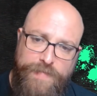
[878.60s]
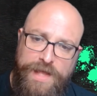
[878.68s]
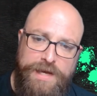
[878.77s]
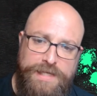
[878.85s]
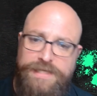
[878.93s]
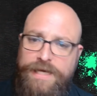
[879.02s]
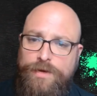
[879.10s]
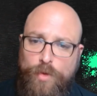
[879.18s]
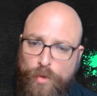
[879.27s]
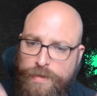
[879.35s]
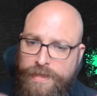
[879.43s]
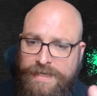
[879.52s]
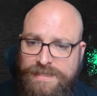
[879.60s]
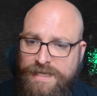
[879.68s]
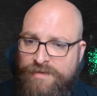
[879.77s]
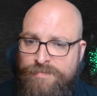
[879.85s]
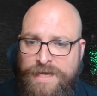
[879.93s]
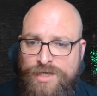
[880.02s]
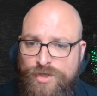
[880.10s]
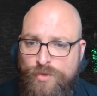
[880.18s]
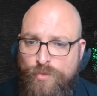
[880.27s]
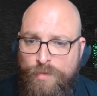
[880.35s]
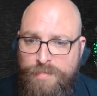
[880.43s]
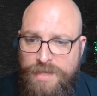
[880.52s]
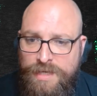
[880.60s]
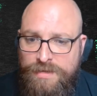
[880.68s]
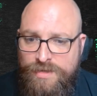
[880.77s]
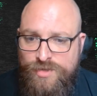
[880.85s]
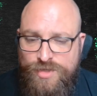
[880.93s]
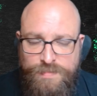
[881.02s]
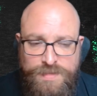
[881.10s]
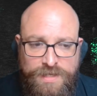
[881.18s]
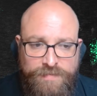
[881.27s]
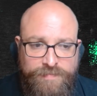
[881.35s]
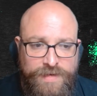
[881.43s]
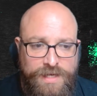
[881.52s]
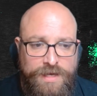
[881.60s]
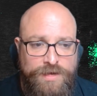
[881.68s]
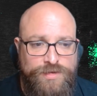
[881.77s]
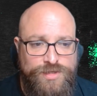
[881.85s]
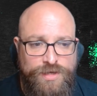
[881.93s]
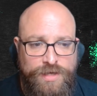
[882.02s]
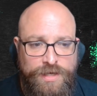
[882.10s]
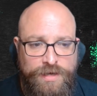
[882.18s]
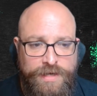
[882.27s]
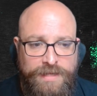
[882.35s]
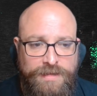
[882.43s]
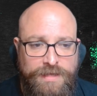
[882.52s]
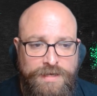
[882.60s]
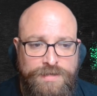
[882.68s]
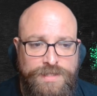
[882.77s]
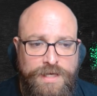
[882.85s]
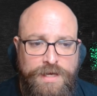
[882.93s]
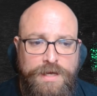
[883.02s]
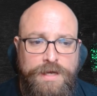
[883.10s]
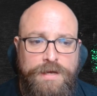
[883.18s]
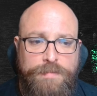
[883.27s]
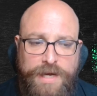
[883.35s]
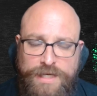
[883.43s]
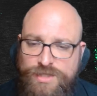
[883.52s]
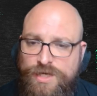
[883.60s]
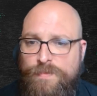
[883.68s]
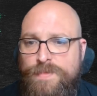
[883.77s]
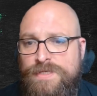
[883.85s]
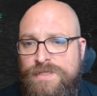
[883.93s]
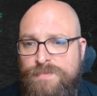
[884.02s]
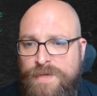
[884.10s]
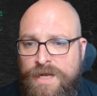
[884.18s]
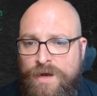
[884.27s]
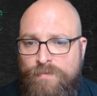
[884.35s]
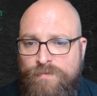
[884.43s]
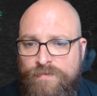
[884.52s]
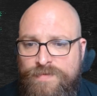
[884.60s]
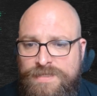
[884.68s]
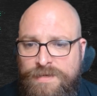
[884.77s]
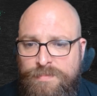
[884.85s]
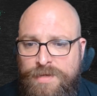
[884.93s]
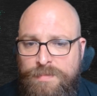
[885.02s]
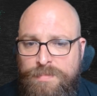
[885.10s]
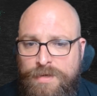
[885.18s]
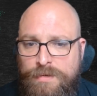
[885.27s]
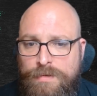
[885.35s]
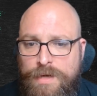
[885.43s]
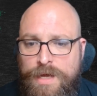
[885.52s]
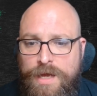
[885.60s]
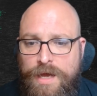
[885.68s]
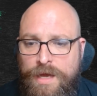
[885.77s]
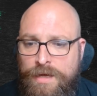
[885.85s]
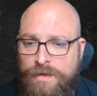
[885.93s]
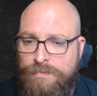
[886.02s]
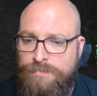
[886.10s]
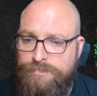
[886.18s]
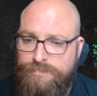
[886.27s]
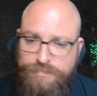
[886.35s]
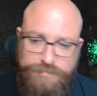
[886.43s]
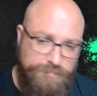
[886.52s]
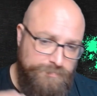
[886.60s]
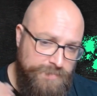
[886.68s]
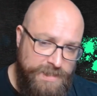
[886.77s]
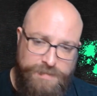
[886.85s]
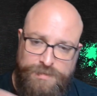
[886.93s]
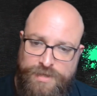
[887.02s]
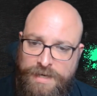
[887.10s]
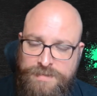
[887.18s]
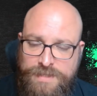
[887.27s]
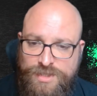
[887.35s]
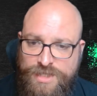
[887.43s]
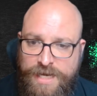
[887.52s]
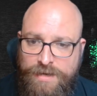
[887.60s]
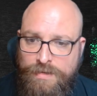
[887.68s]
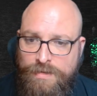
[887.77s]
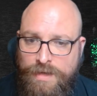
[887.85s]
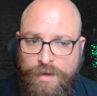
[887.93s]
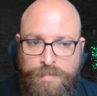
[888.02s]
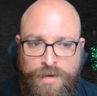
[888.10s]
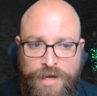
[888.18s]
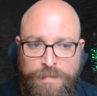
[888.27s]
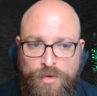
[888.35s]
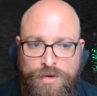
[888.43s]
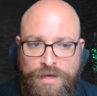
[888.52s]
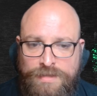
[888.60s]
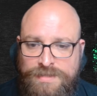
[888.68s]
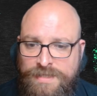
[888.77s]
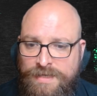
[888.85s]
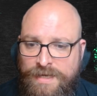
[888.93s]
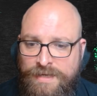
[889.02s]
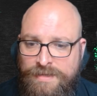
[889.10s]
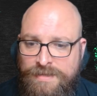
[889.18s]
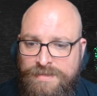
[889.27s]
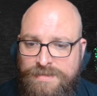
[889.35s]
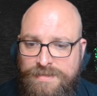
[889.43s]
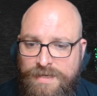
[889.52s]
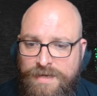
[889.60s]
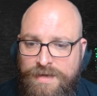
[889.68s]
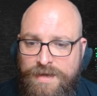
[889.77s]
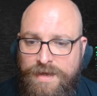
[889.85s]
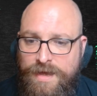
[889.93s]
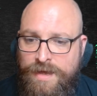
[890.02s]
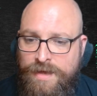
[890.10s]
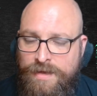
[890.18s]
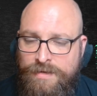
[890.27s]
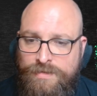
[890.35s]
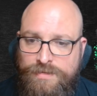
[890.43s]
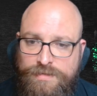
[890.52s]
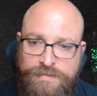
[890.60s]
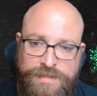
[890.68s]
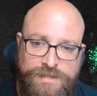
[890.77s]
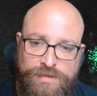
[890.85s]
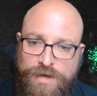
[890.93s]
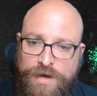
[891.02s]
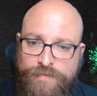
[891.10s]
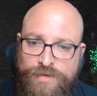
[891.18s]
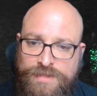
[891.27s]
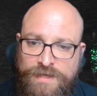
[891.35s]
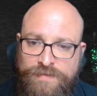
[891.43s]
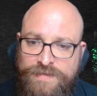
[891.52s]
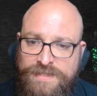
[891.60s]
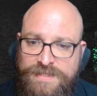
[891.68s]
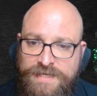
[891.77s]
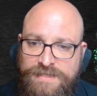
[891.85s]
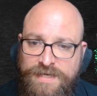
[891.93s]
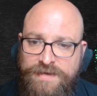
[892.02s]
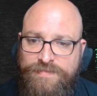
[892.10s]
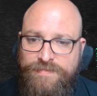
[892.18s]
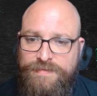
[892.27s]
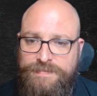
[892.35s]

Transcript: Like I said, all links that I've mentioned will be in the description of the video, so you can go get those. But I just hope this has been helpful for some people. Please subscribe to the channel. I'll put out more content like this, and just look after yourself and stay safe.